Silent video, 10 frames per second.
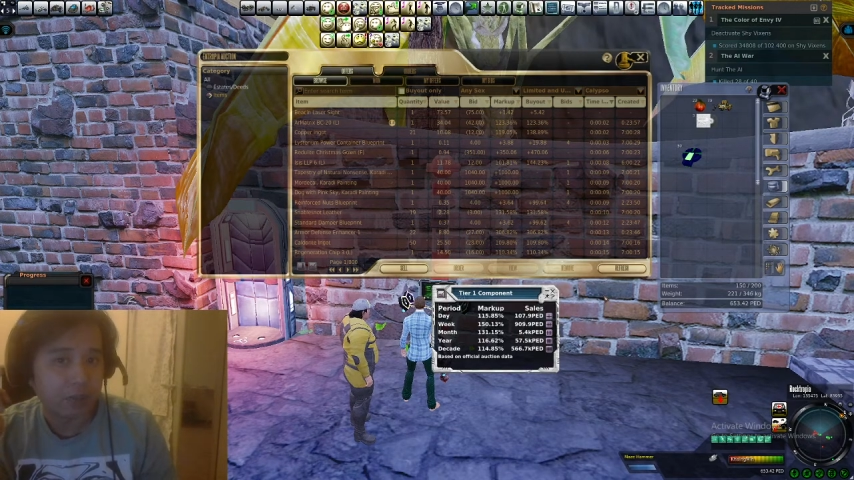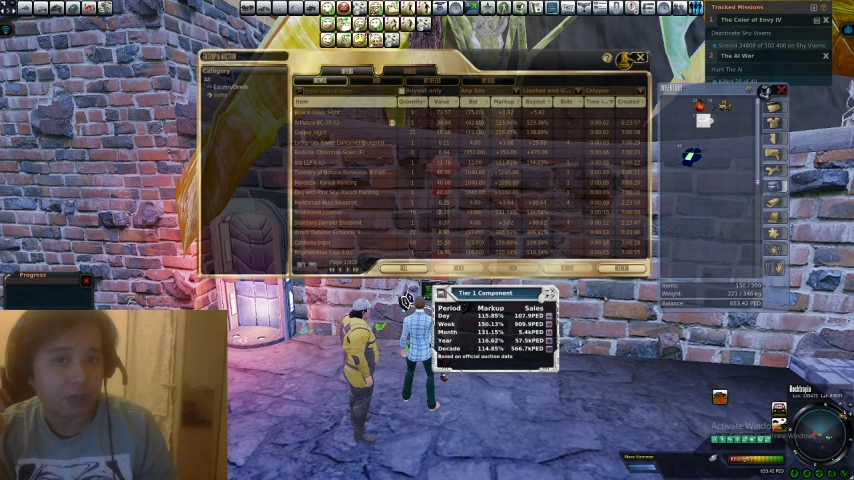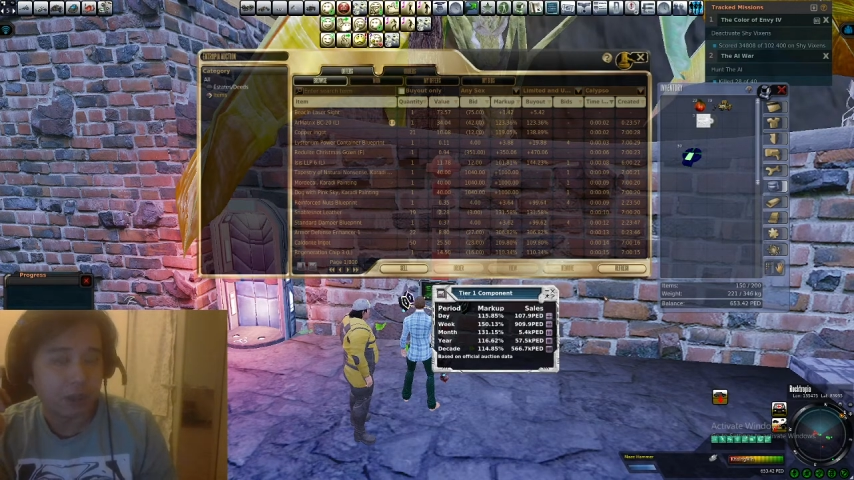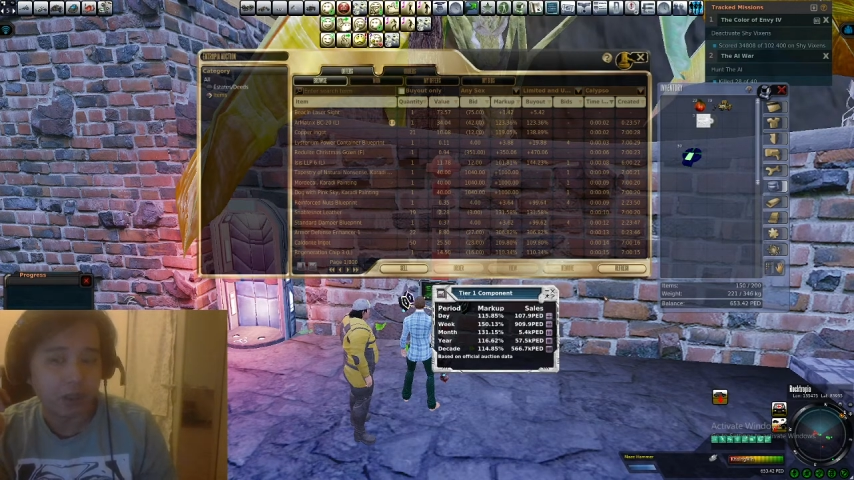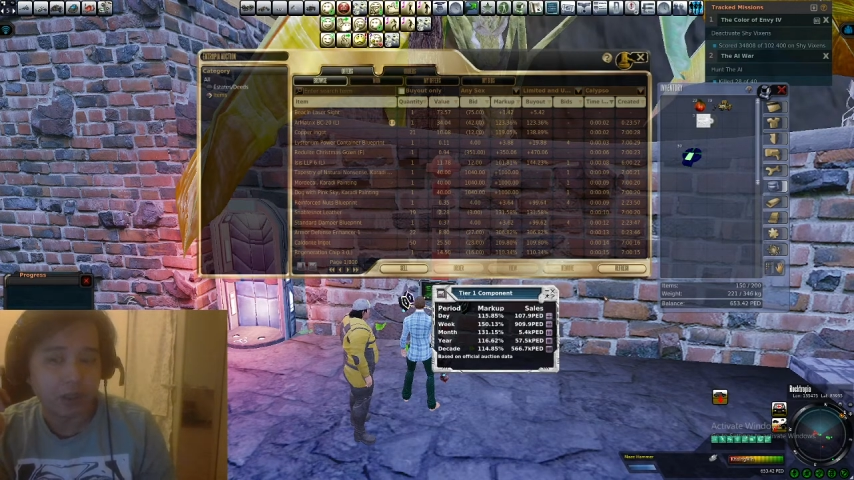
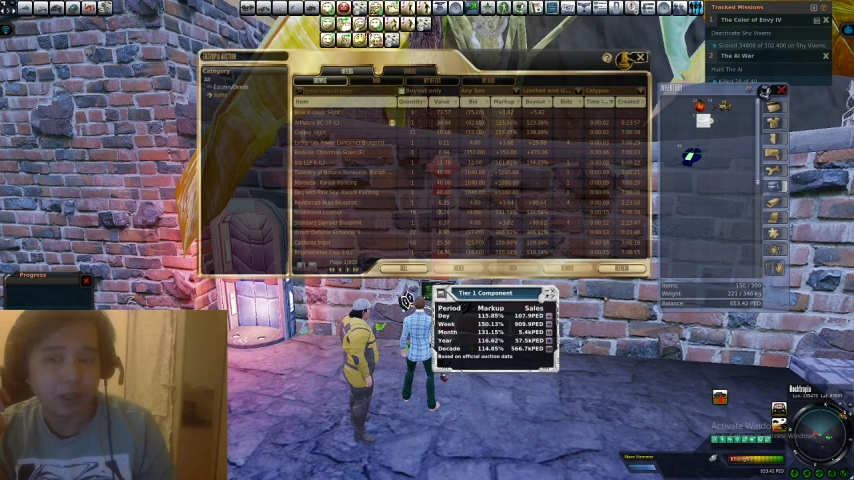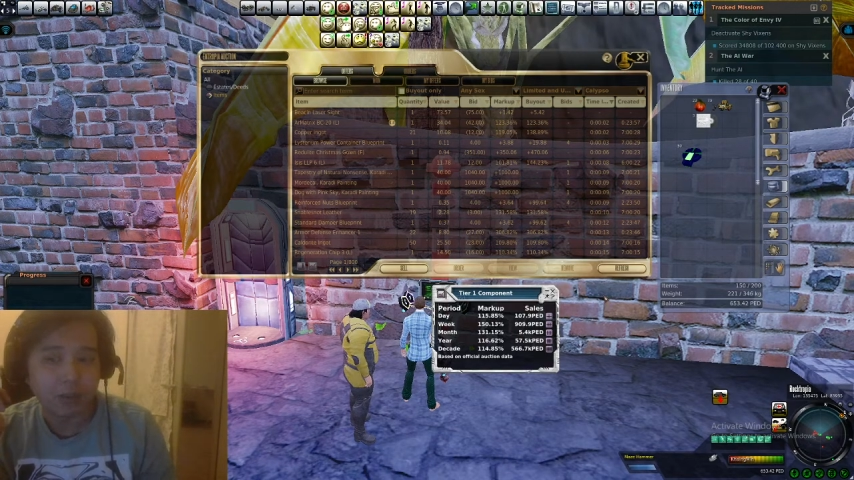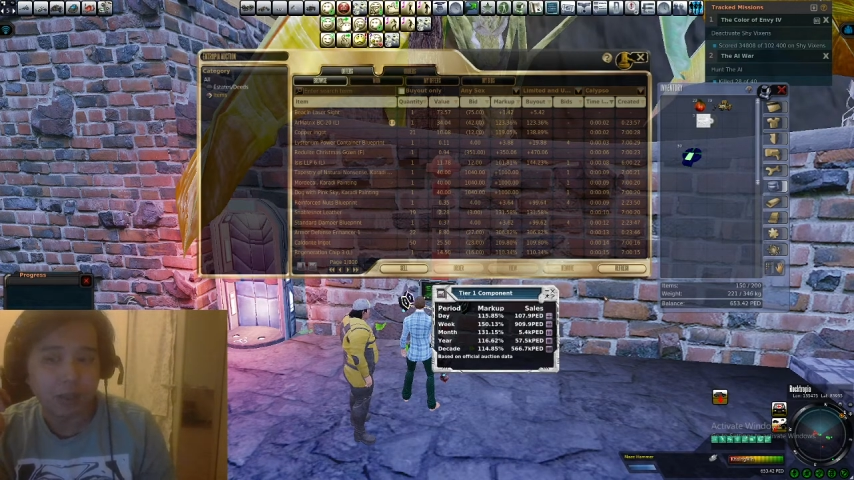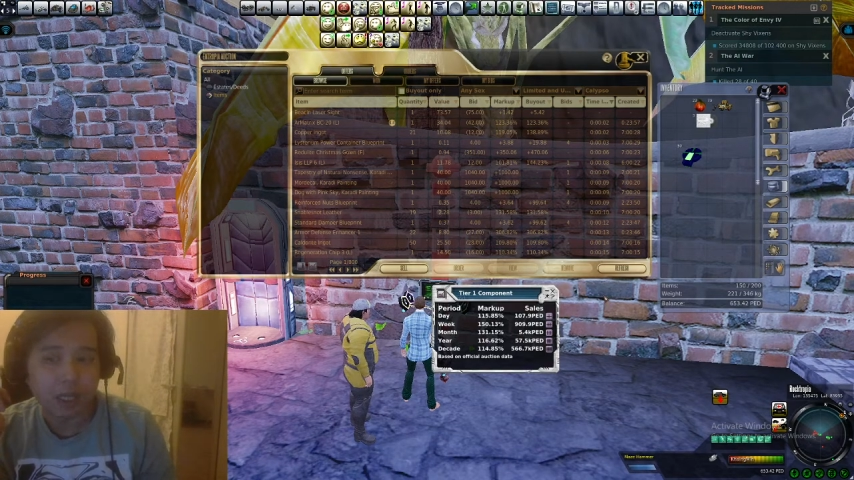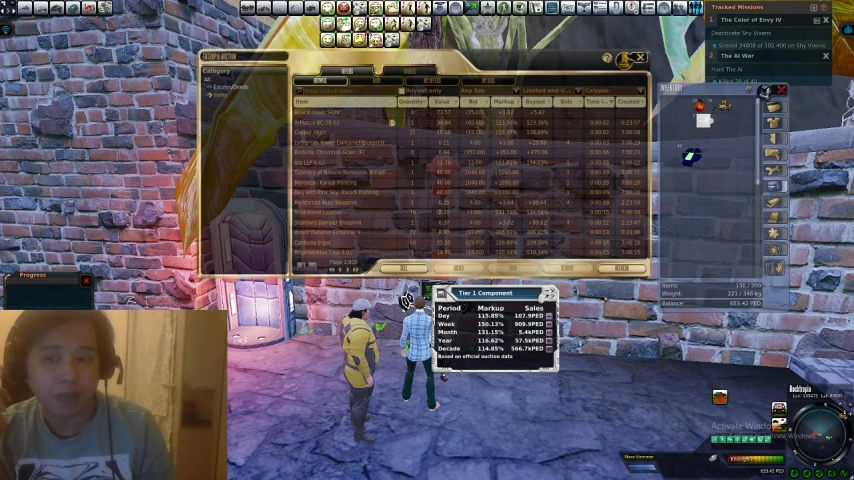because
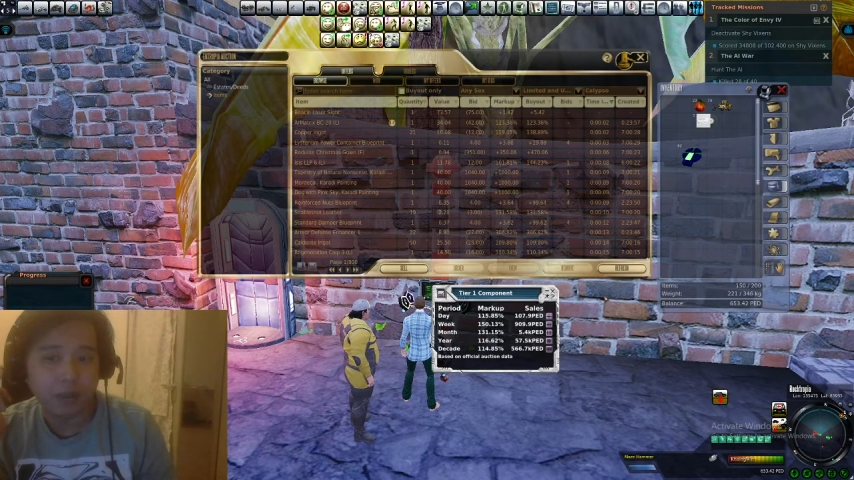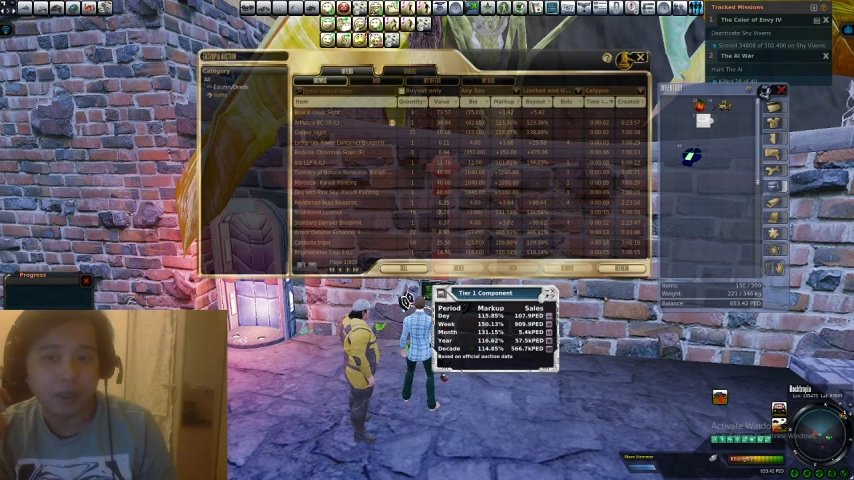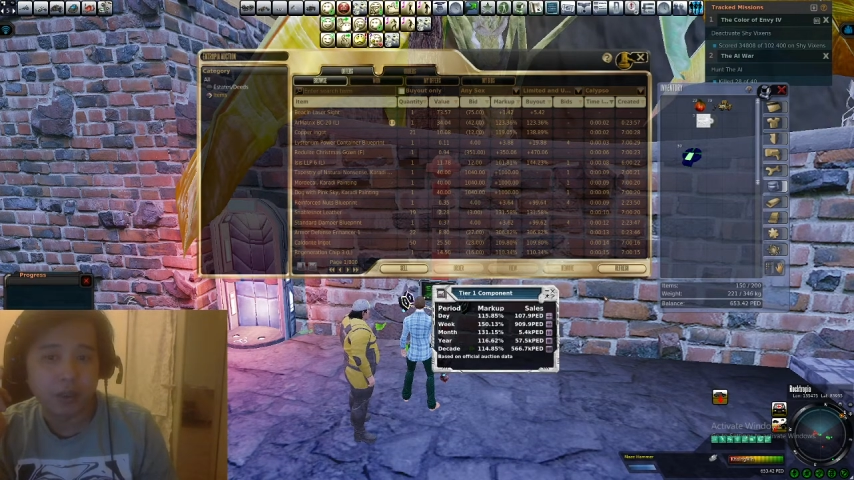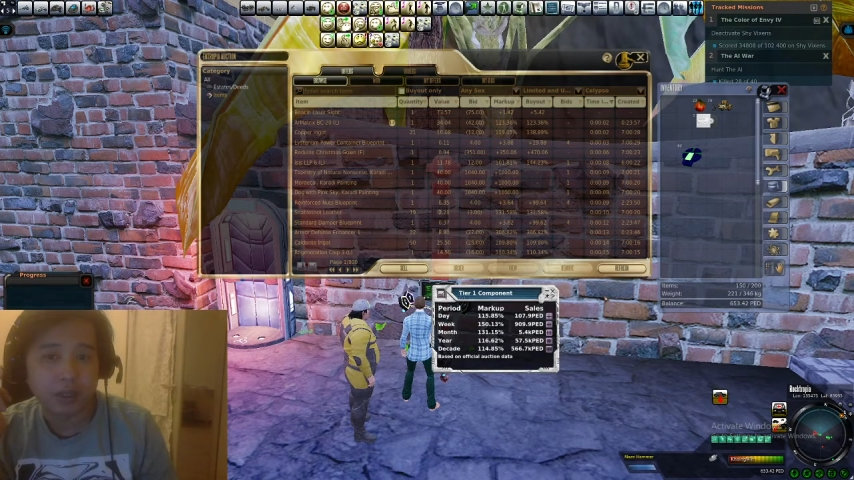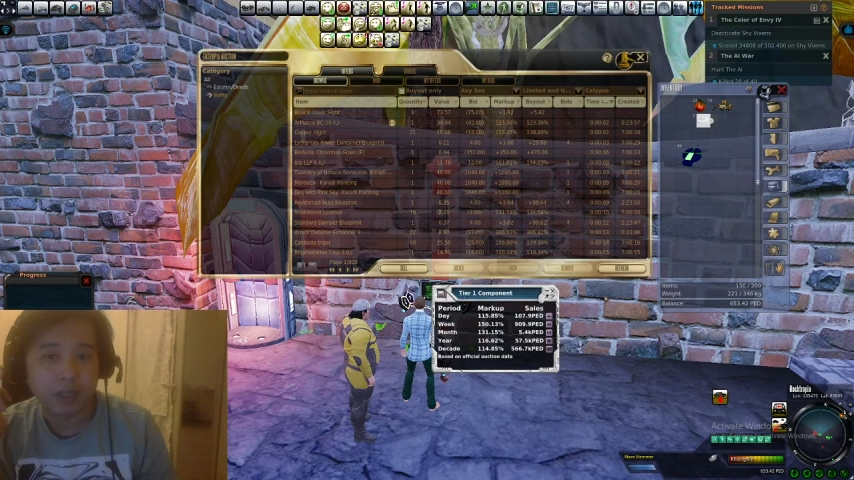sometimes
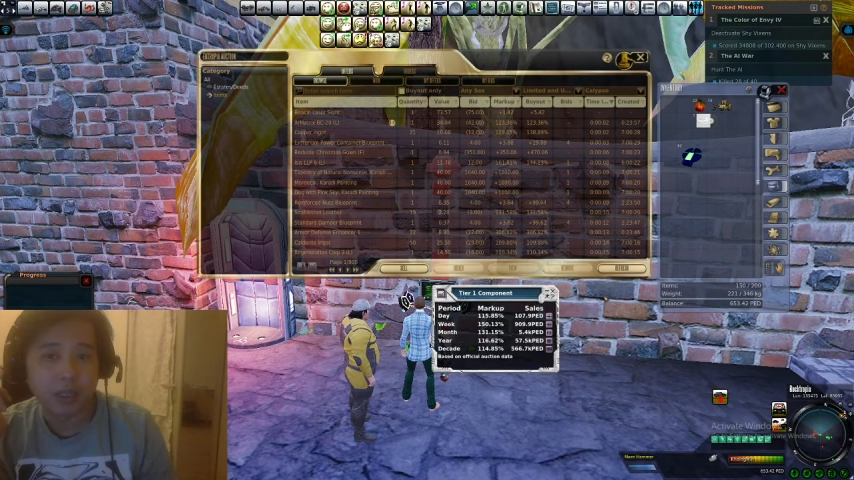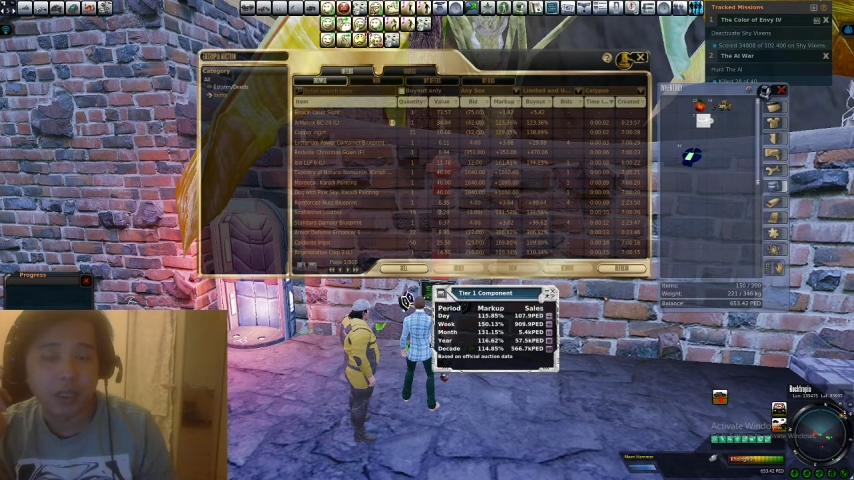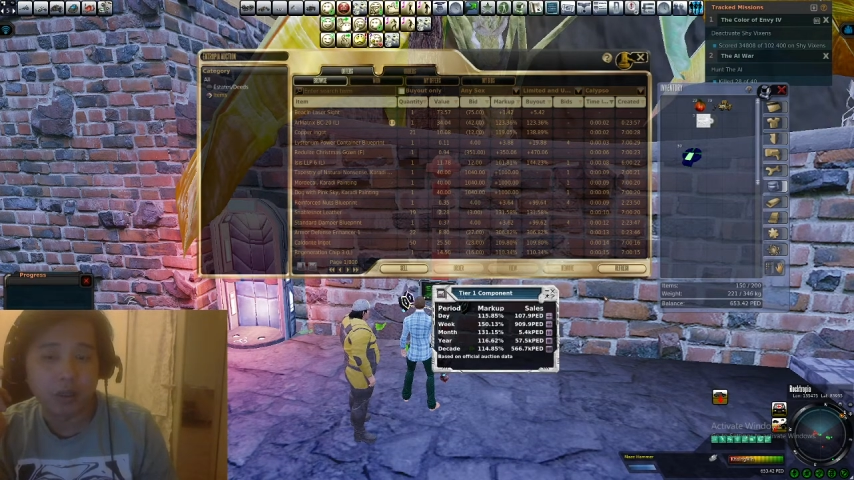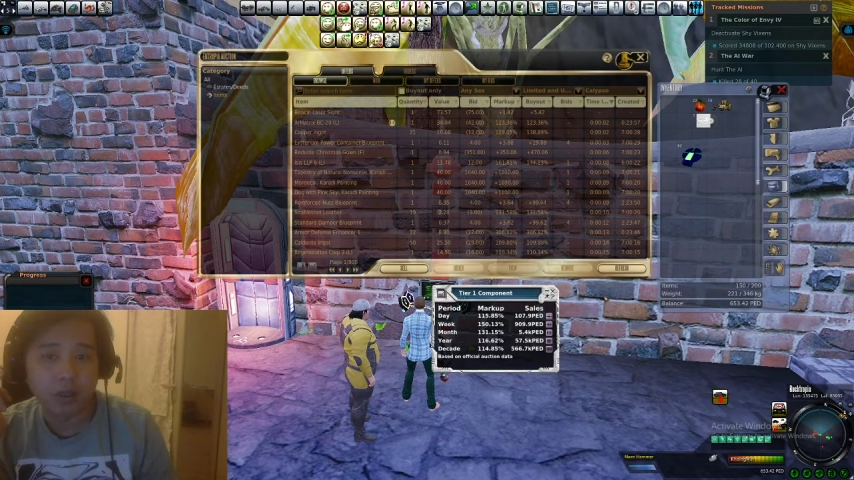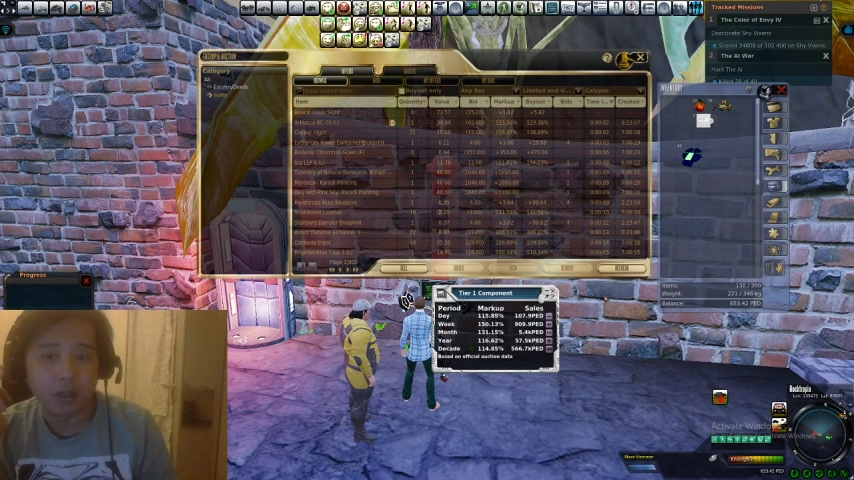it could sell
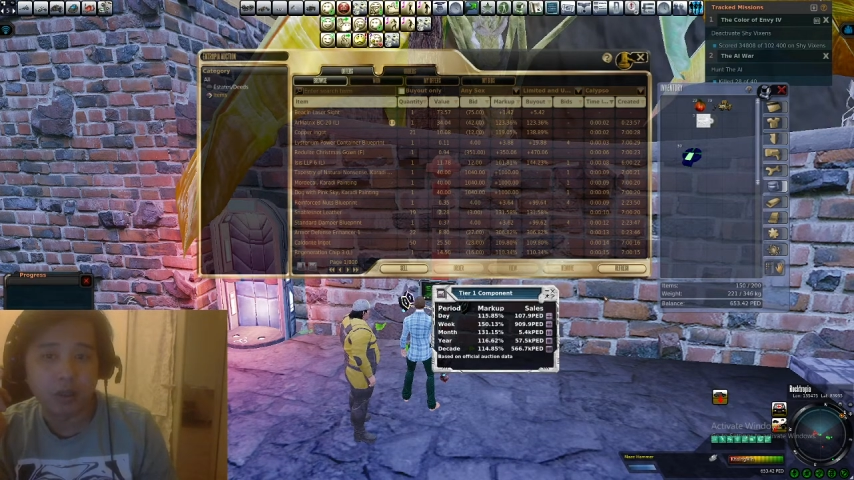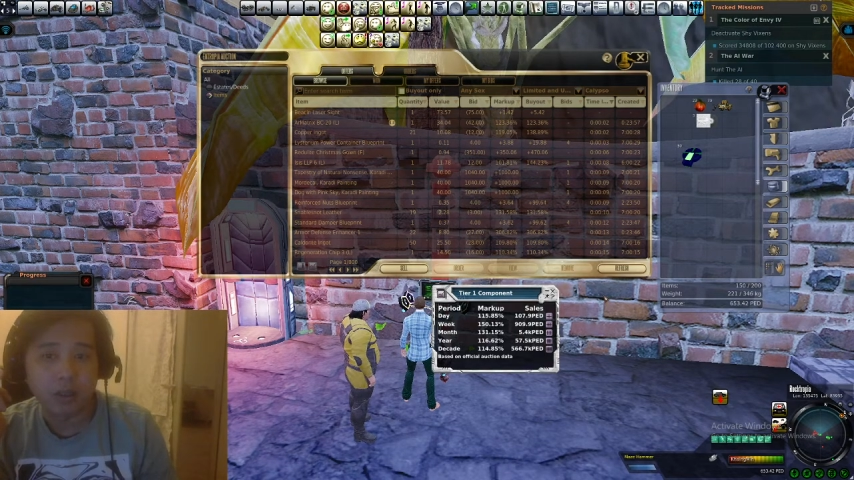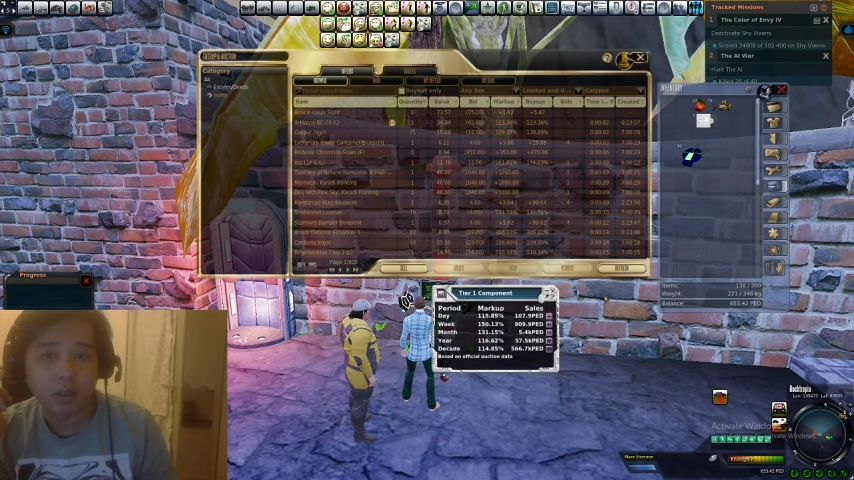on